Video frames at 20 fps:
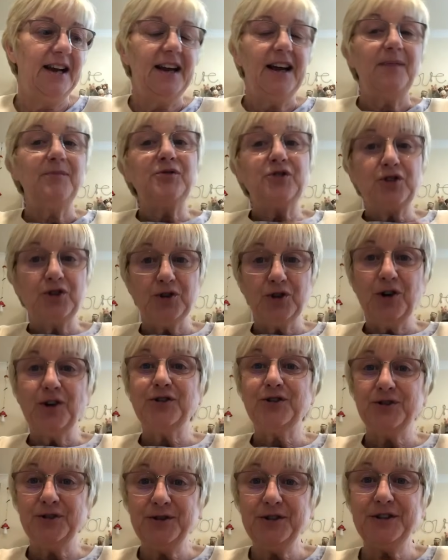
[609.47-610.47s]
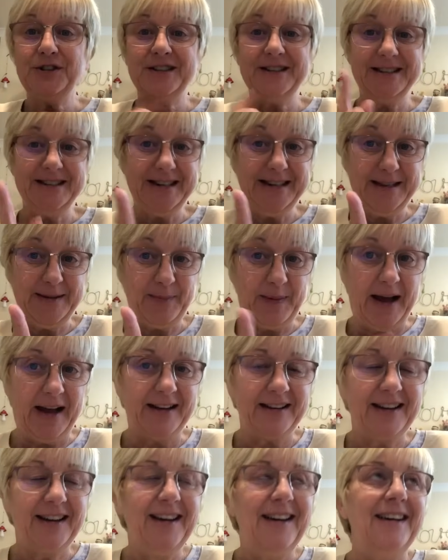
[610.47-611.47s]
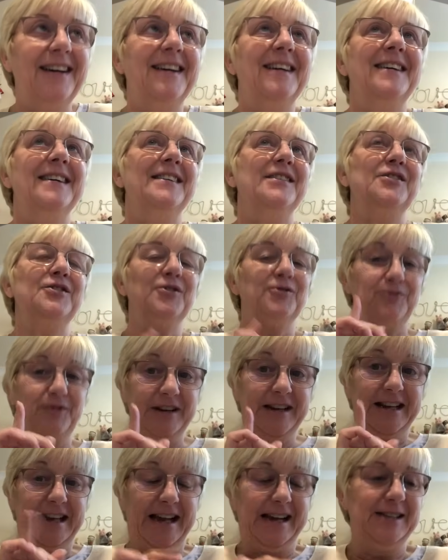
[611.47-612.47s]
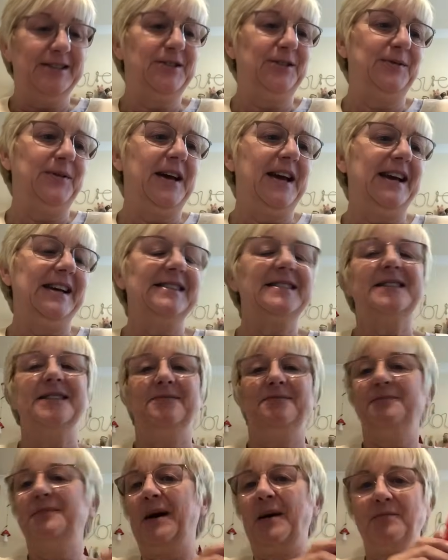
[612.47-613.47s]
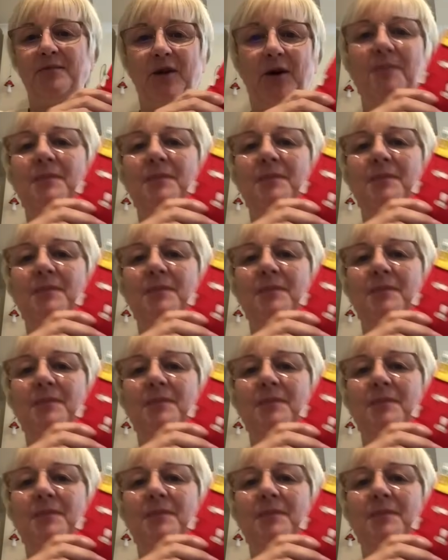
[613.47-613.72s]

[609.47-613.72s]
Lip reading: I'm sure as soon as you see the bag, you'll realise who it is, but I'm not